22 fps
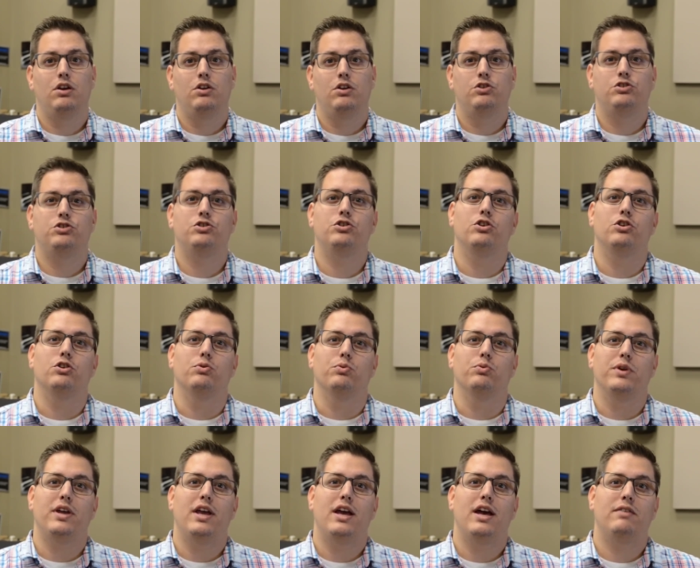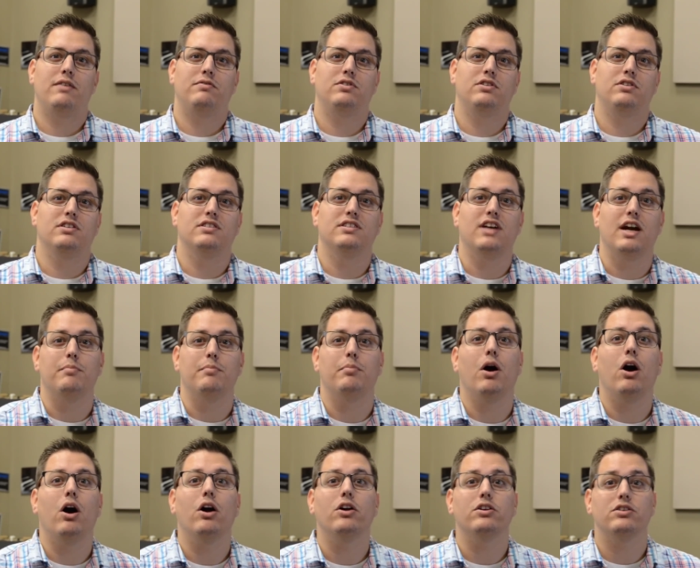Sure, we have to design
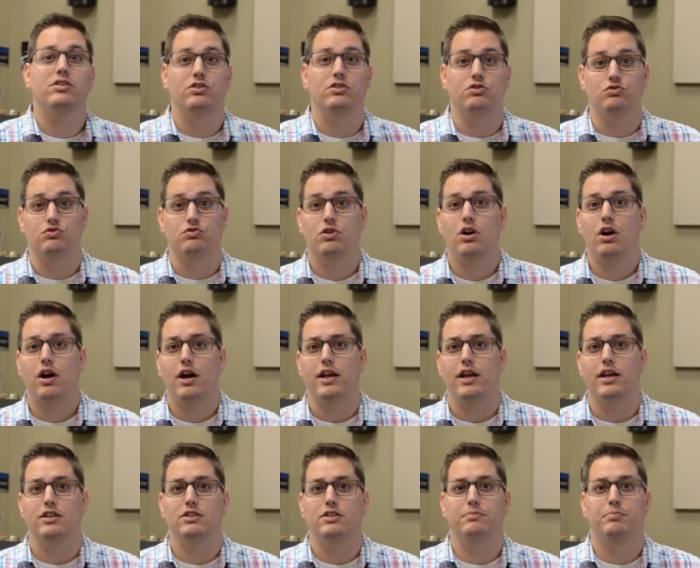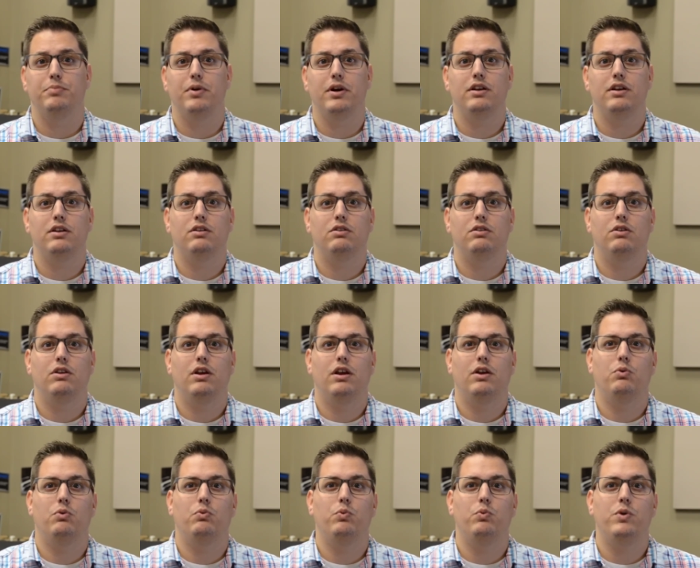parts and drawings, but
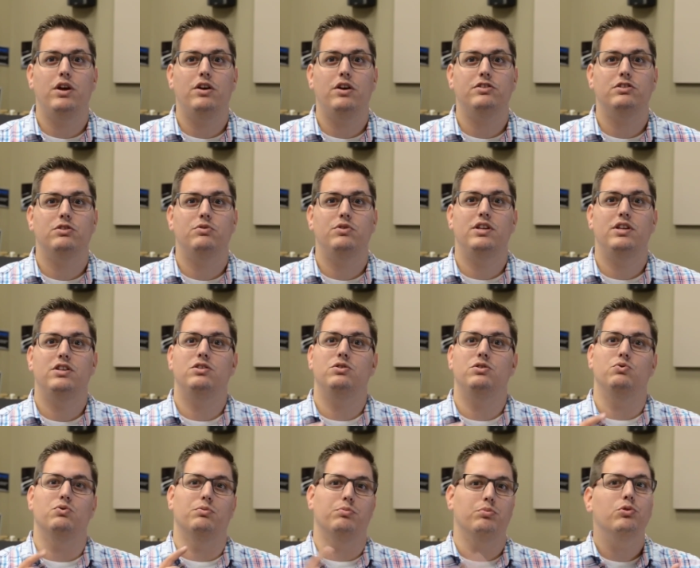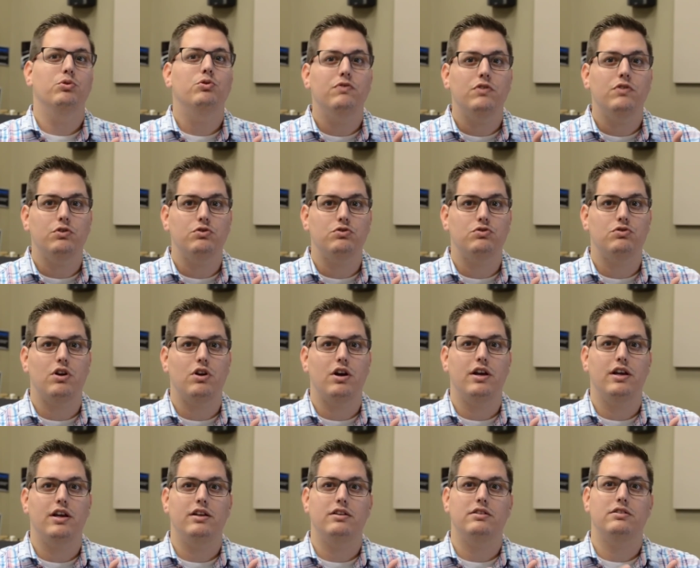we also need to approve those
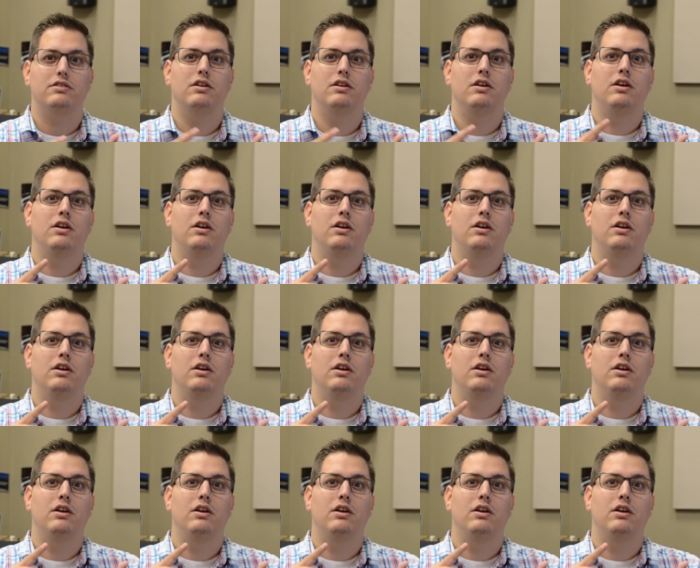drawings,